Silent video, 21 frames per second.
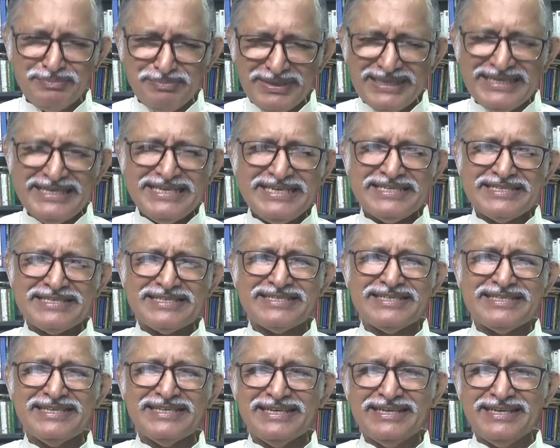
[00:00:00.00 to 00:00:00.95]

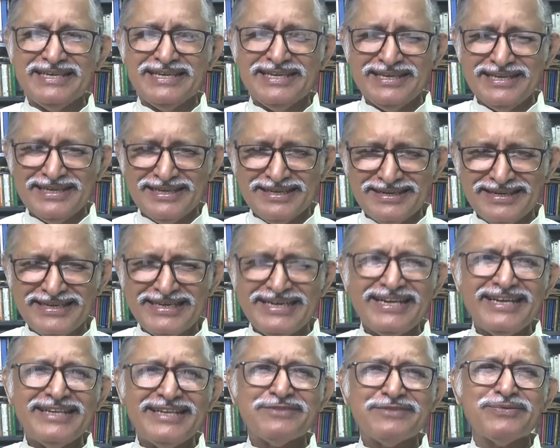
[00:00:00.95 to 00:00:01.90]
please
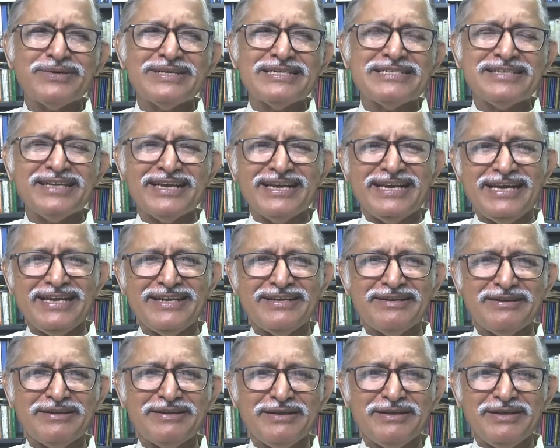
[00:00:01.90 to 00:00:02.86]
read it once
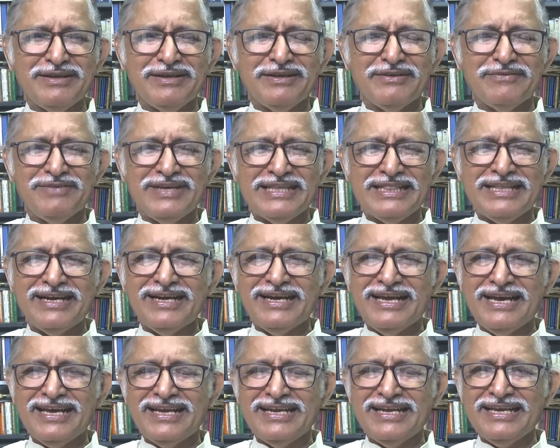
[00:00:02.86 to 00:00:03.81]
again with a
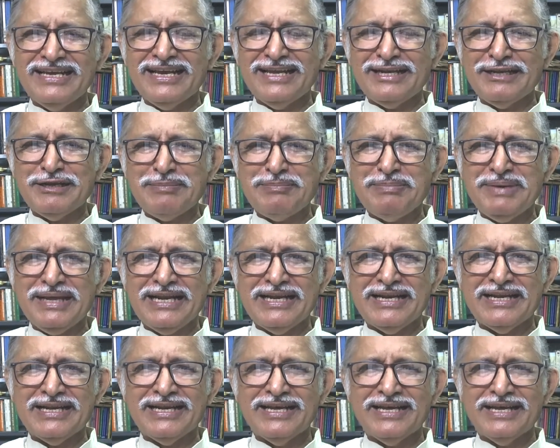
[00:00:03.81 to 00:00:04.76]
diary and a
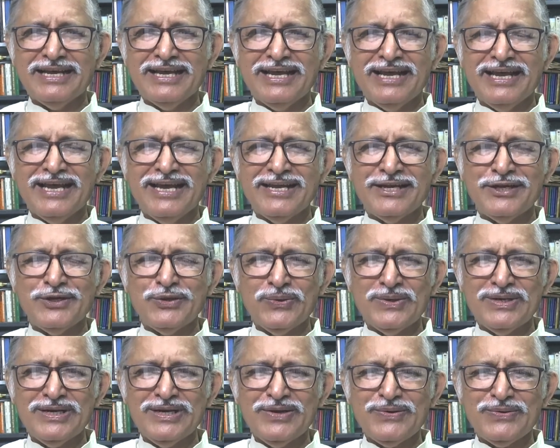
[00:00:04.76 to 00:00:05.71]
pen and
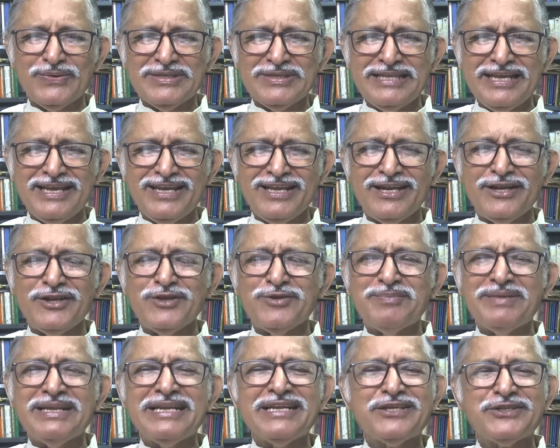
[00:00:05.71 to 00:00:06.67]
note down the
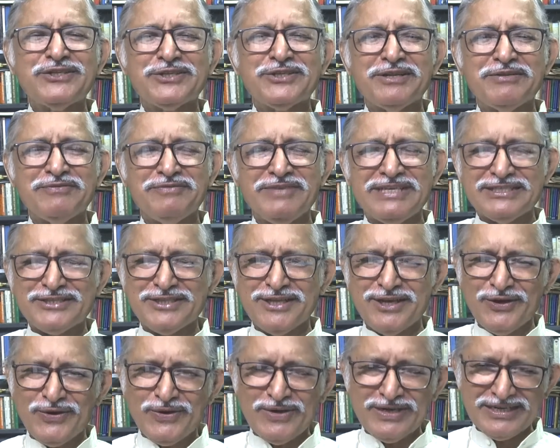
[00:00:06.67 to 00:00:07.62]
illumination which
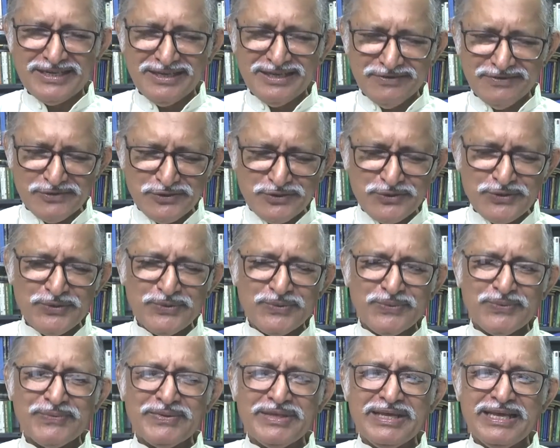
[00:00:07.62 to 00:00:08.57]
the Lord gives
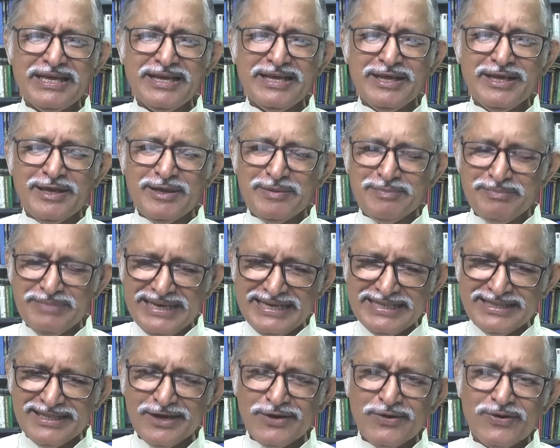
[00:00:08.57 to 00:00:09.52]
you.
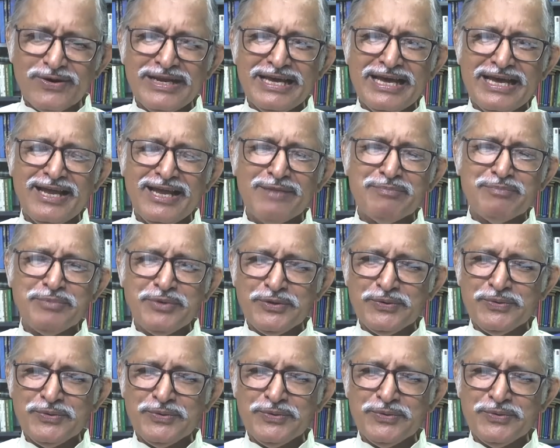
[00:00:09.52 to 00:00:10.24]
May the Lord help